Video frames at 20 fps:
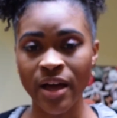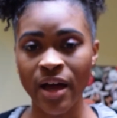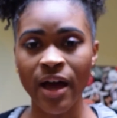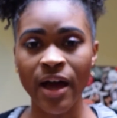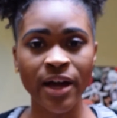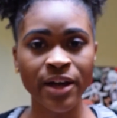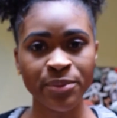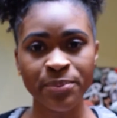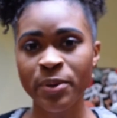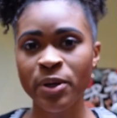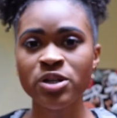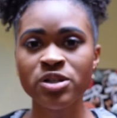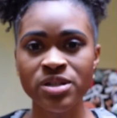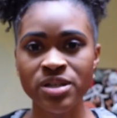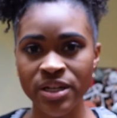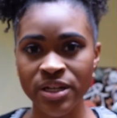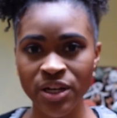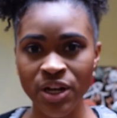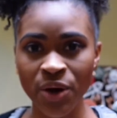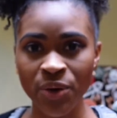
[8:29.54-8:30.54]
I
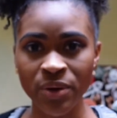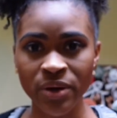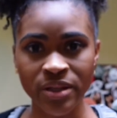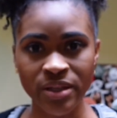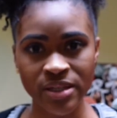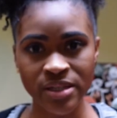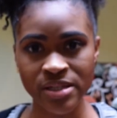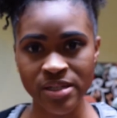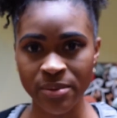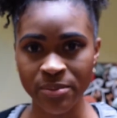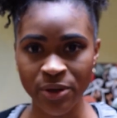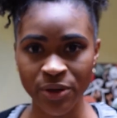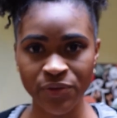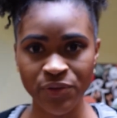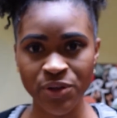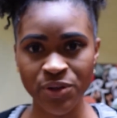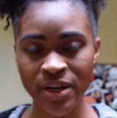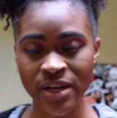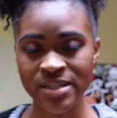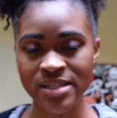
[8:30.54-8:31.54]
personally know in the summer of
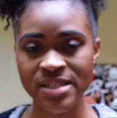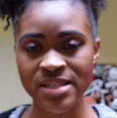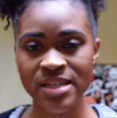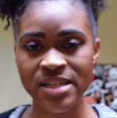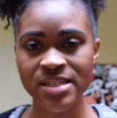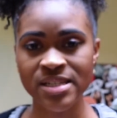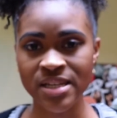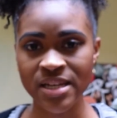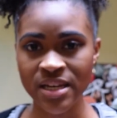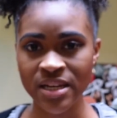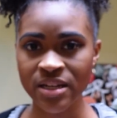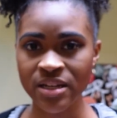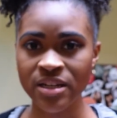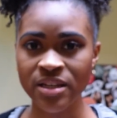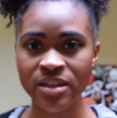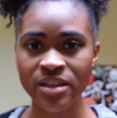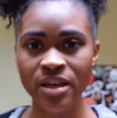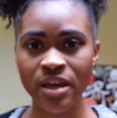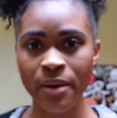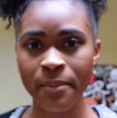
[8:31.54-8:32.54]

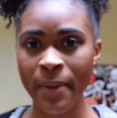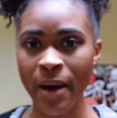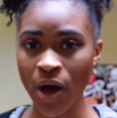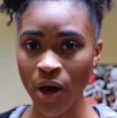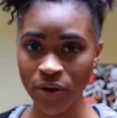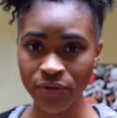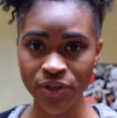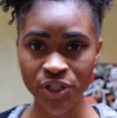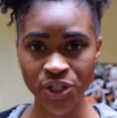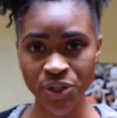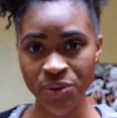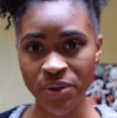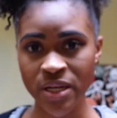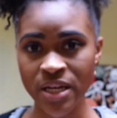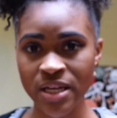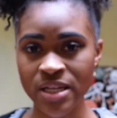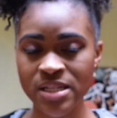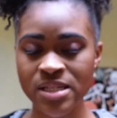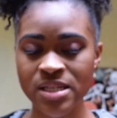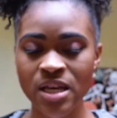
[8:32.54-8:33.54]
2016 the amount of
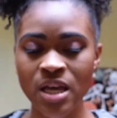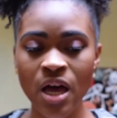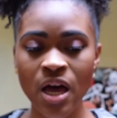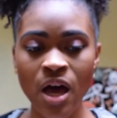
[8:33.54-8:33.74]
shootings